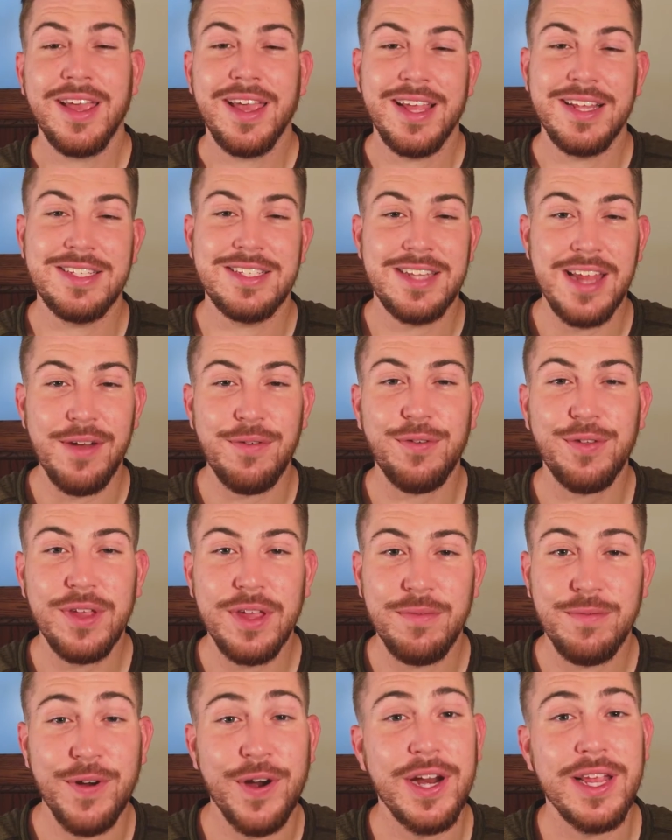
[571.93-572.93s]
It's
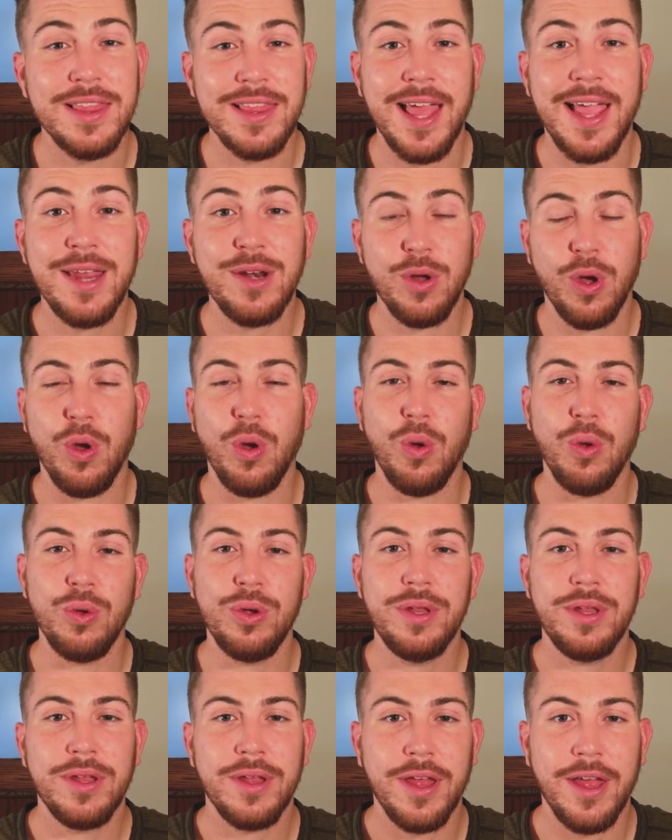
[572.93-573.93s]
definitely a very light
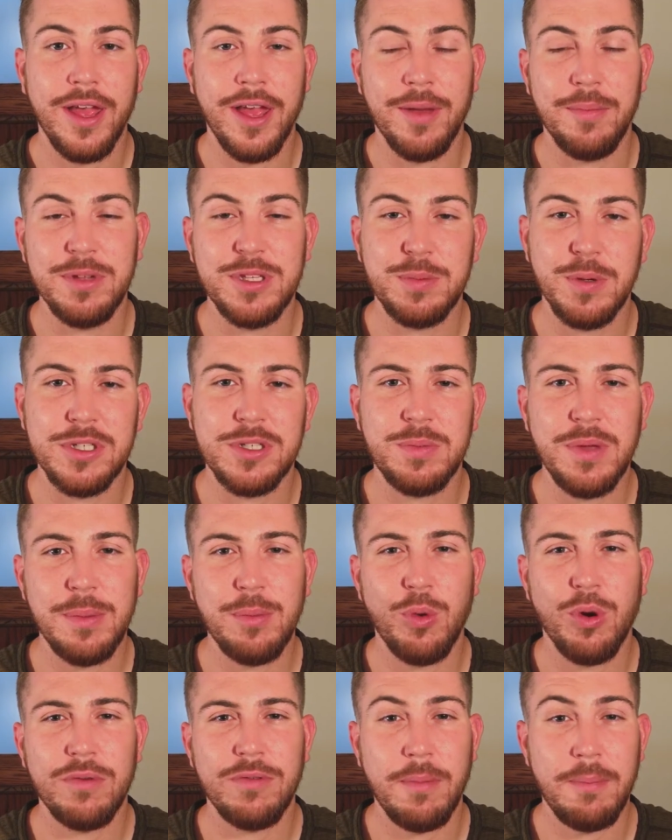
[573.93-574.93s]
hold. It's supposed to be
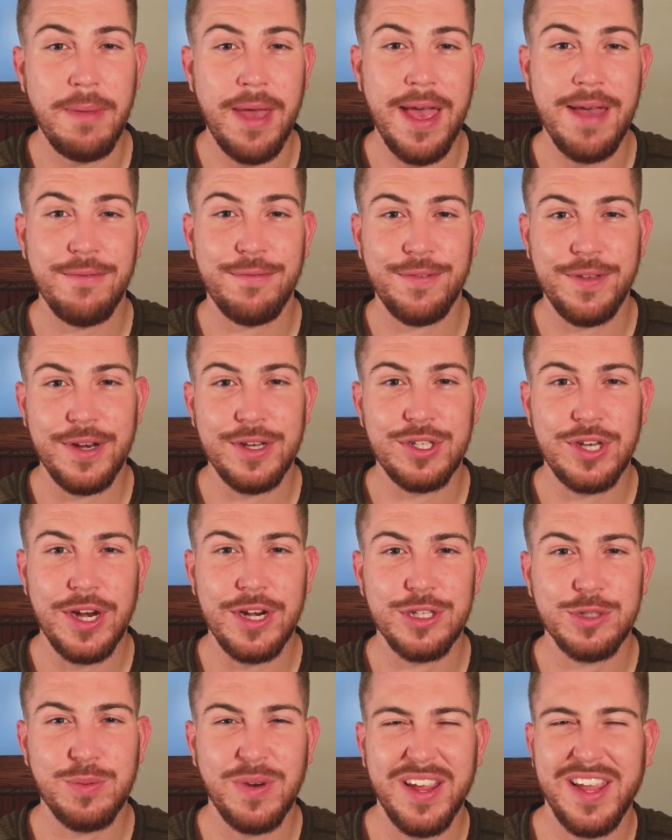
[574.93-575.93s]
more of a matte finish
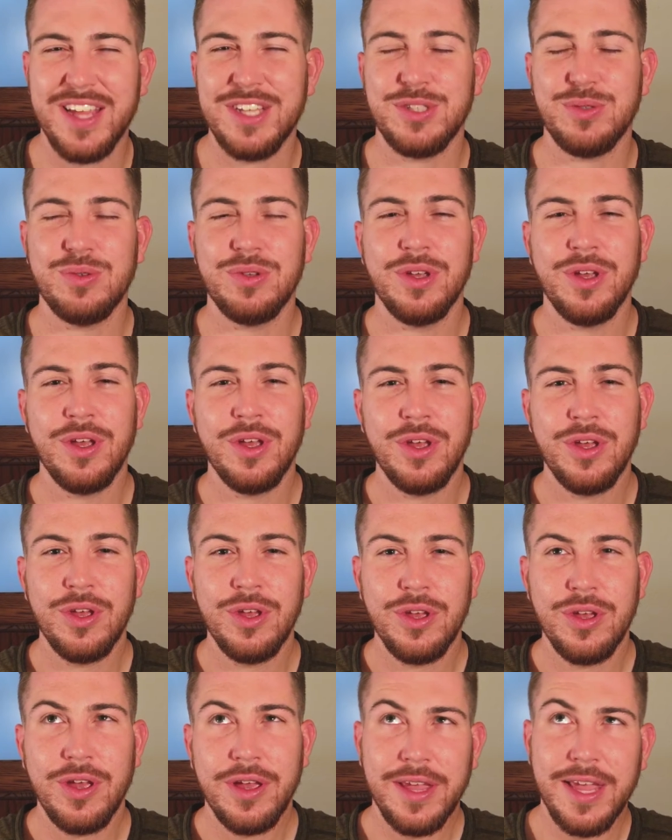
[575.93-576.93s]
hairspray.
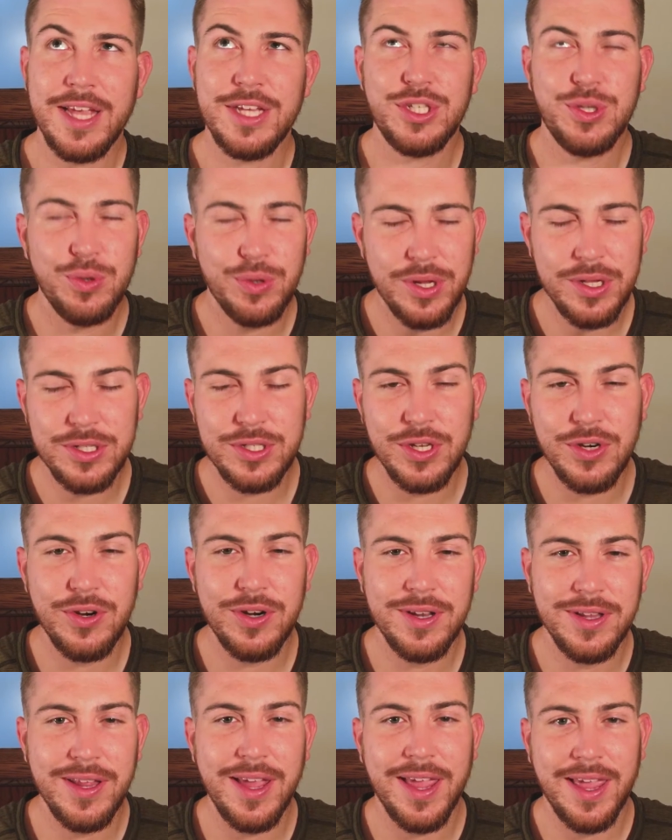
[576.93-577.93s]
I guess you'd
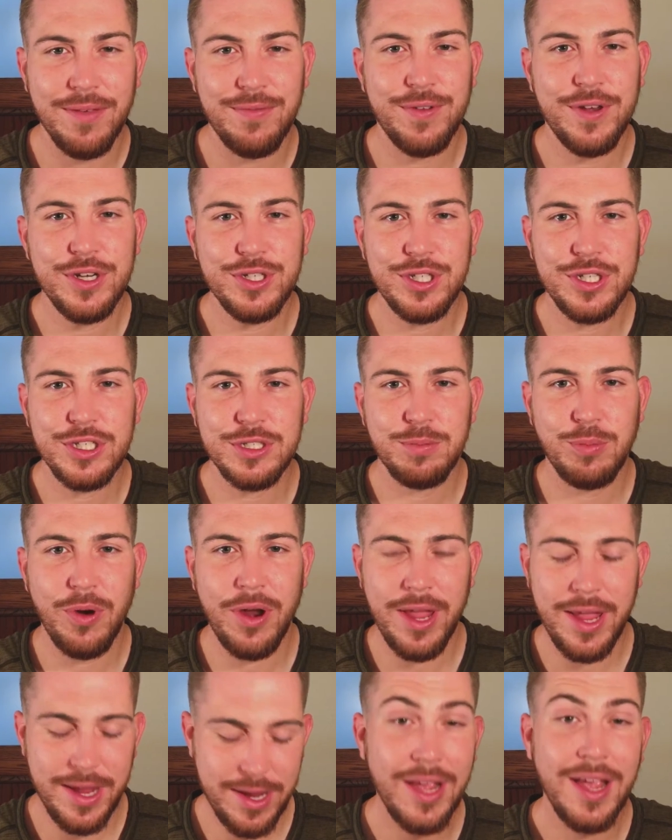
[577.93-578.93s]
consider it like a finishing
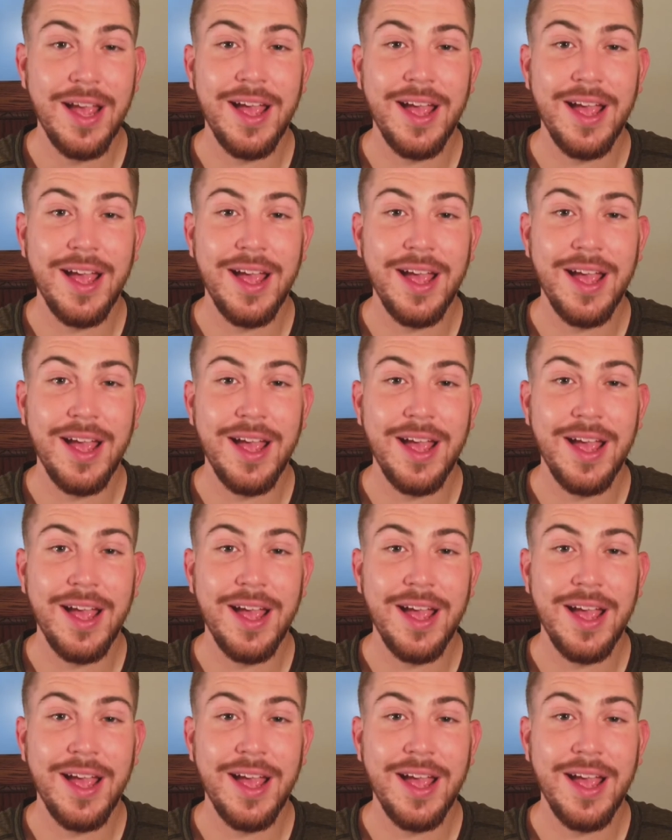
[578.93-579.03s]
spray.